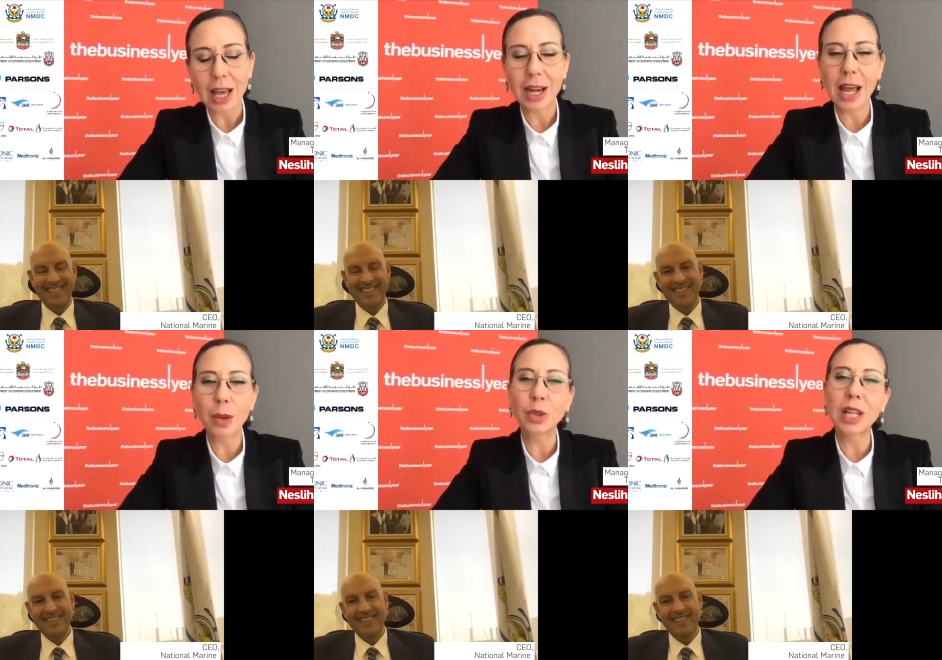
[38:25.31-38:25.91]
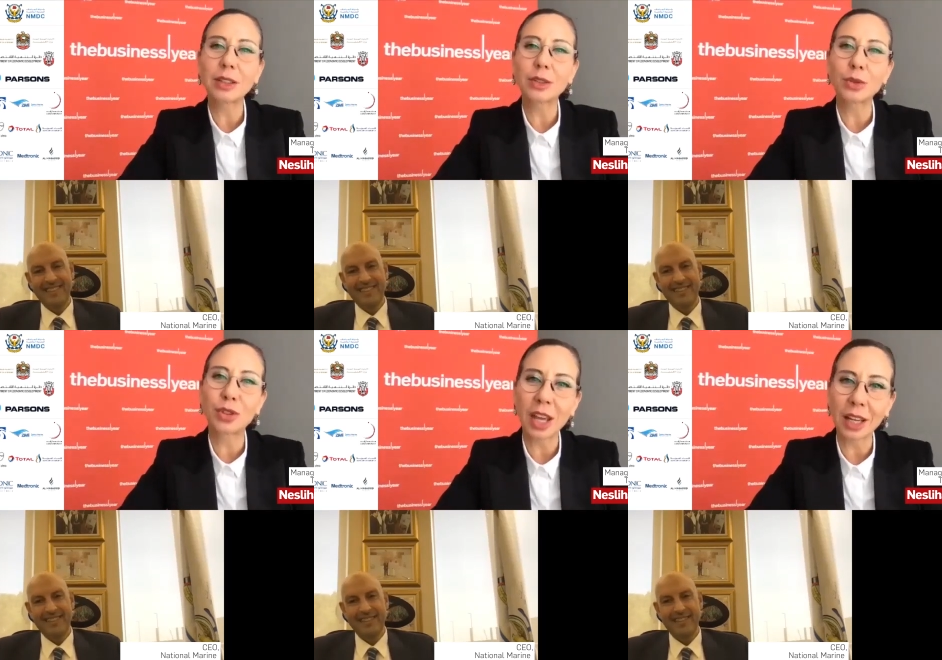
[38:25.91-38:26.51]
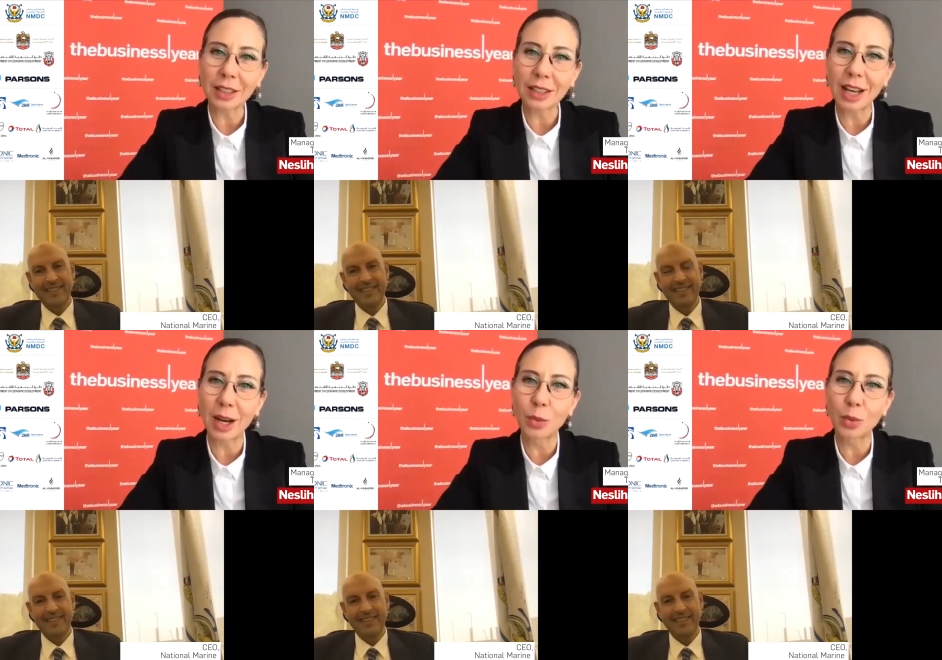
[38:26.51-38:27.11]
Speaker 1: And I would like to thank
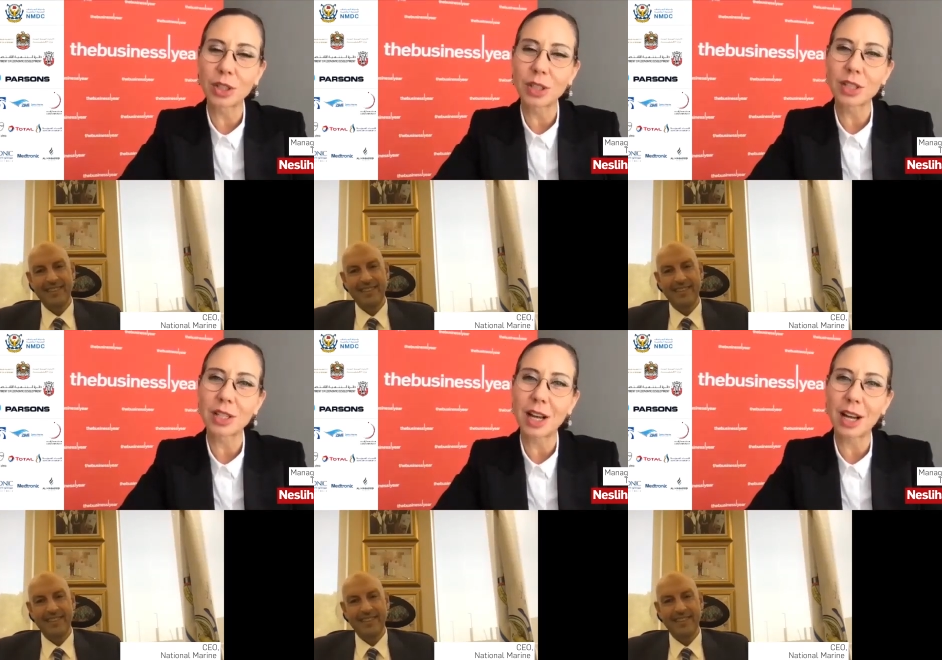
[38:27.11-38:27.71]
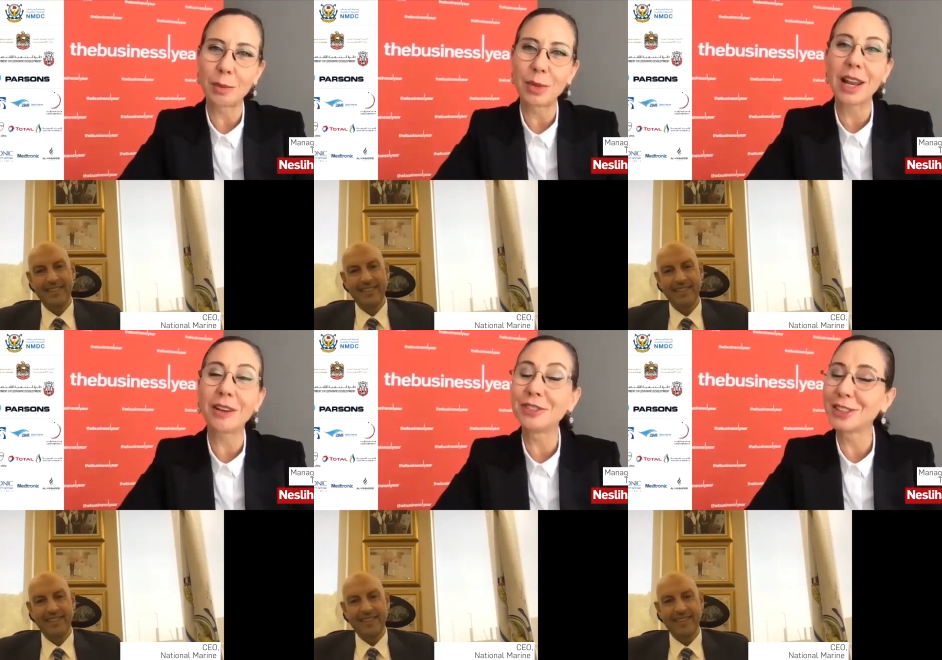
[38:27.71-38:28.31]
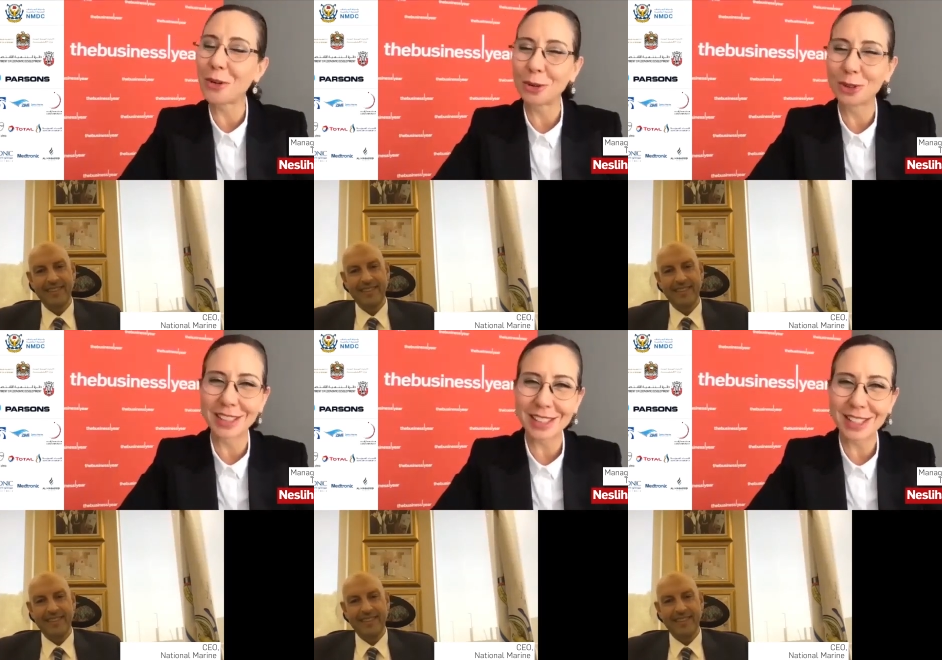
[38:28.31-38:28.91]
our uh, beloved
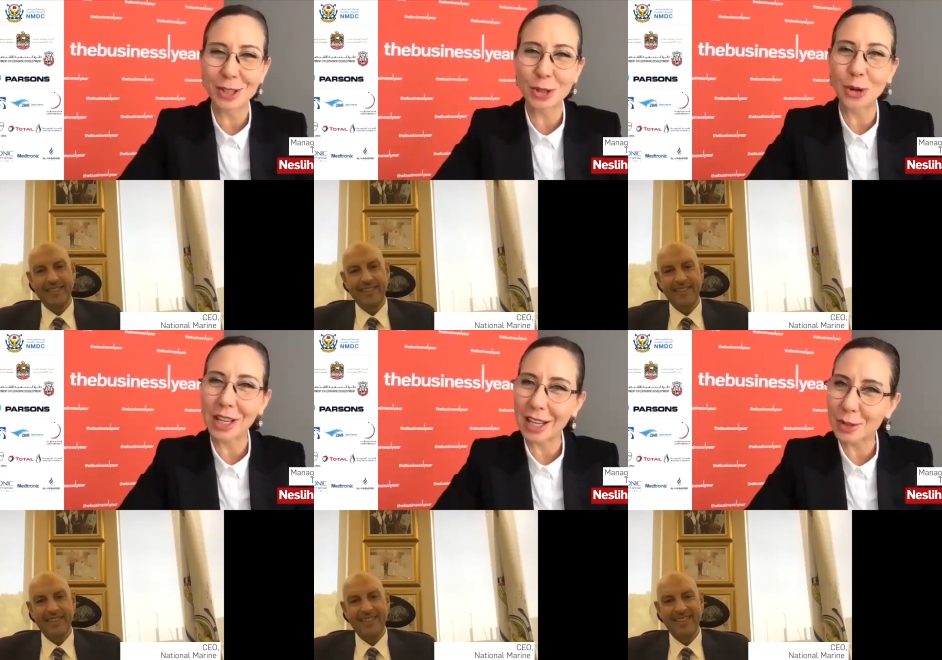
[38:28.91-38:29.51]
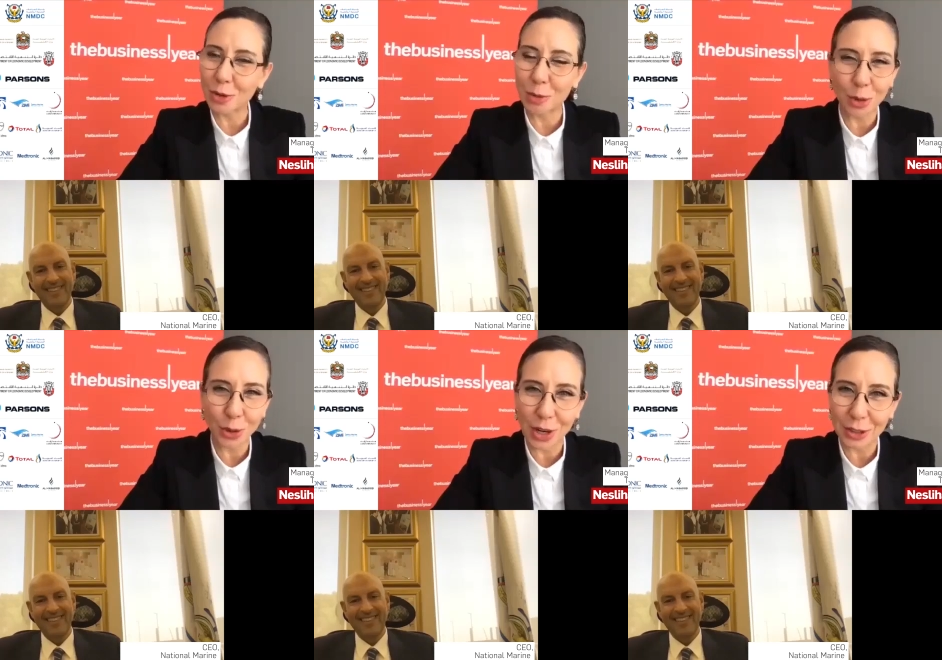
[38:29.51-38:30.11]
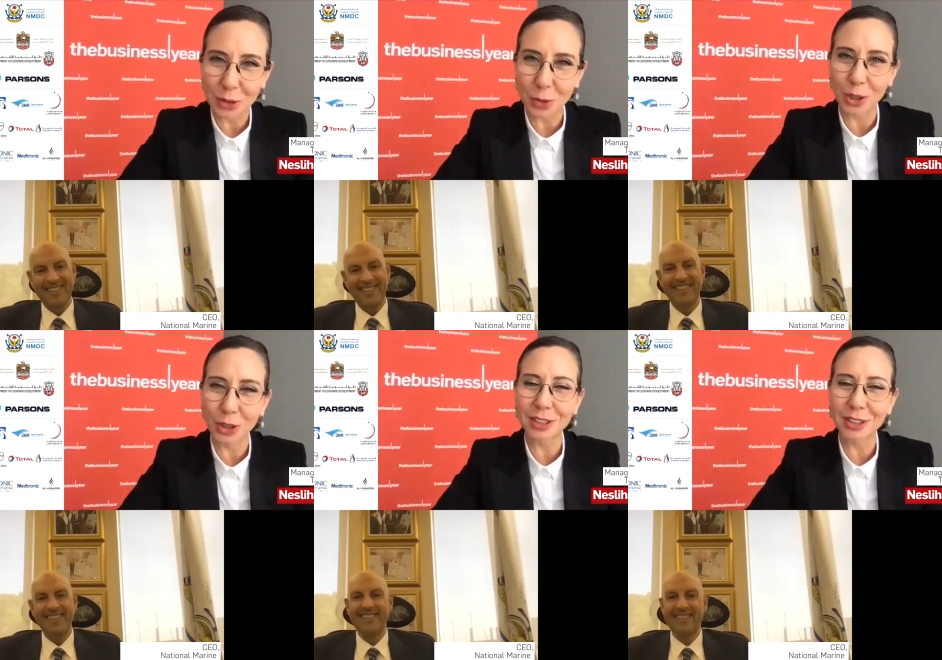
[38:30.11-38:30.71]
audience joining us from all around the
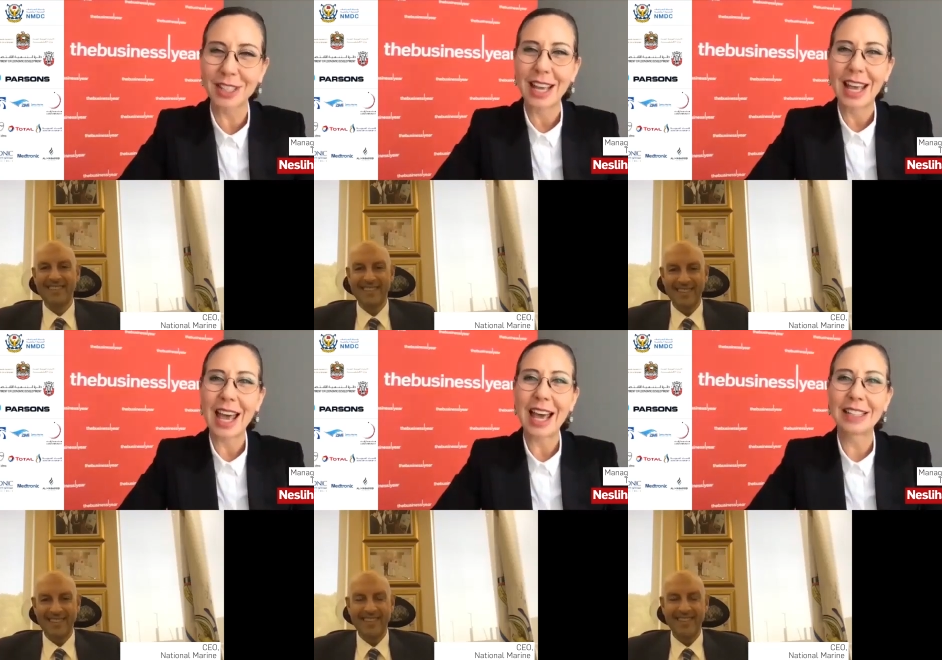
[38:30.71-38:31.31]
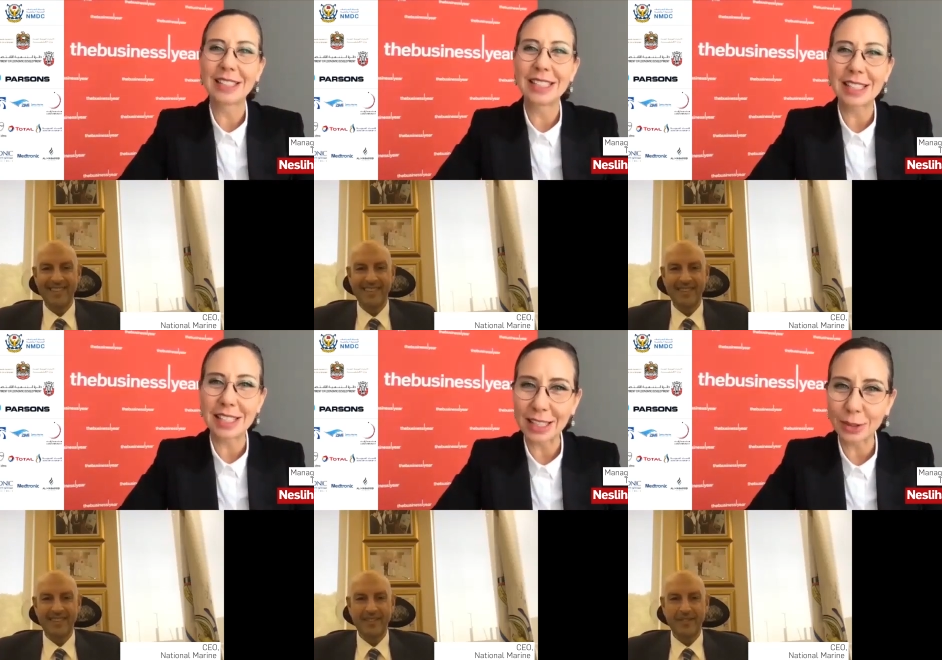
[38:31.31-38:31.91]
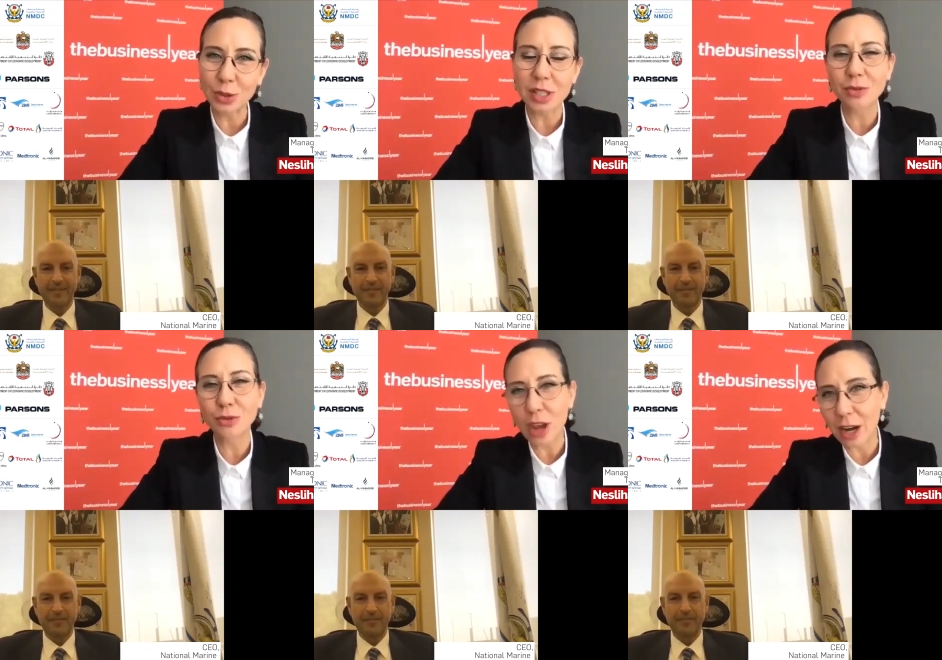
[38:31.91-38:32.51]
world and listening to this
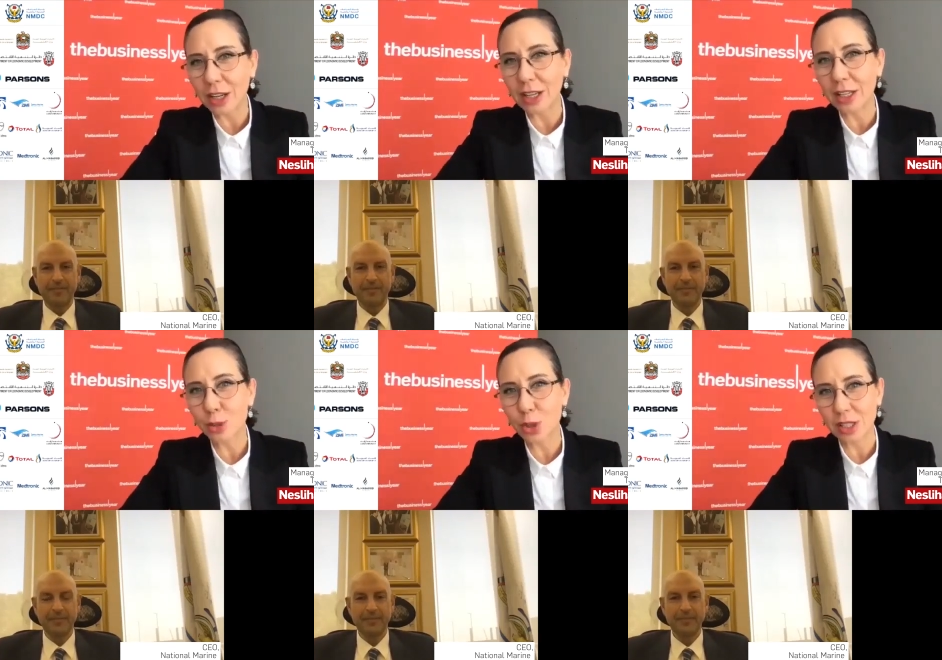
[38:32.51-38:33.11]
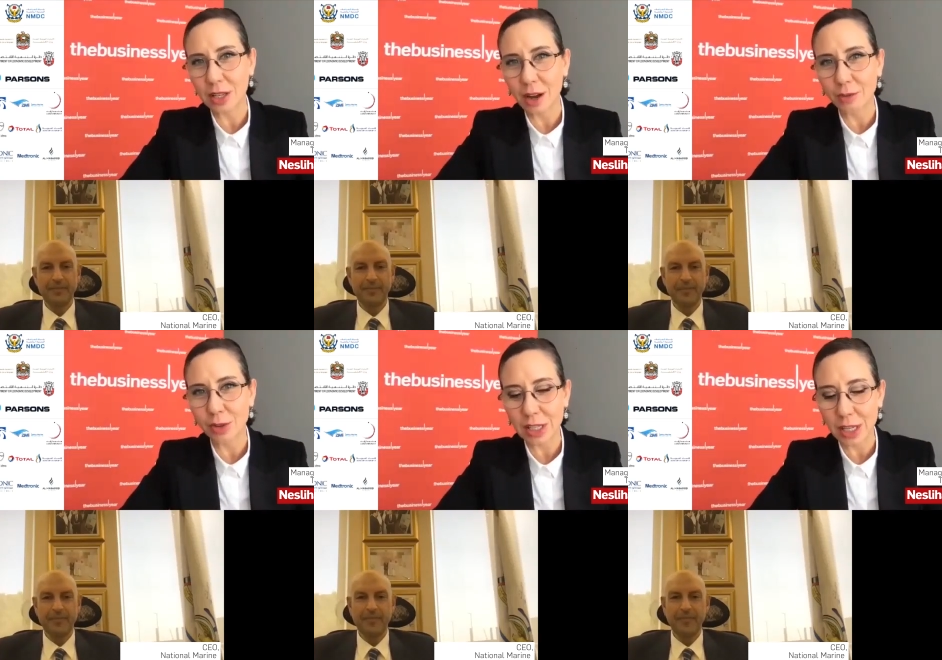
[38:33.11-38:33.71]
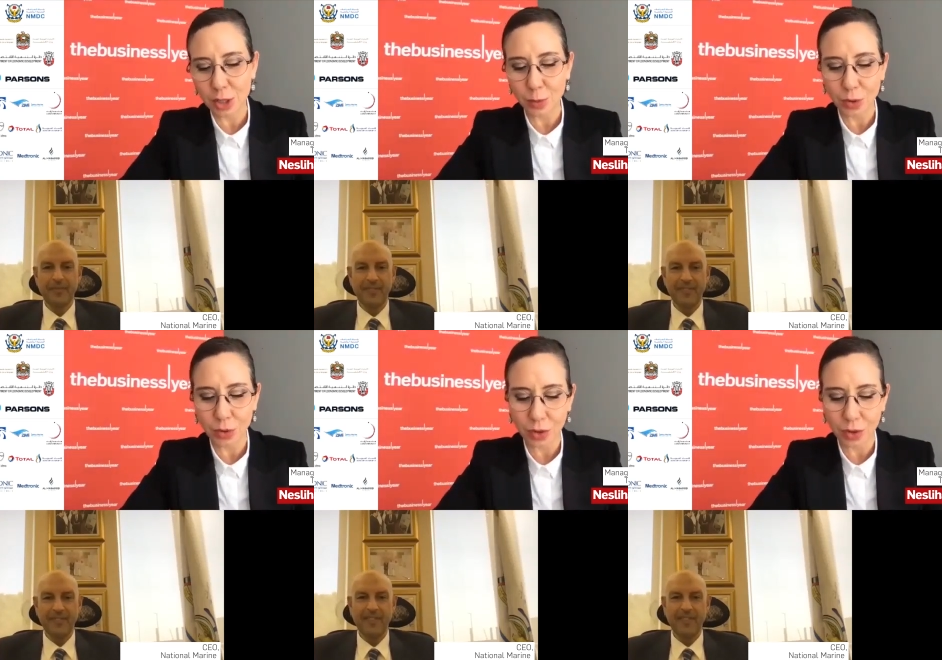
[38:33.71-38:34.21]
very interesting conversation with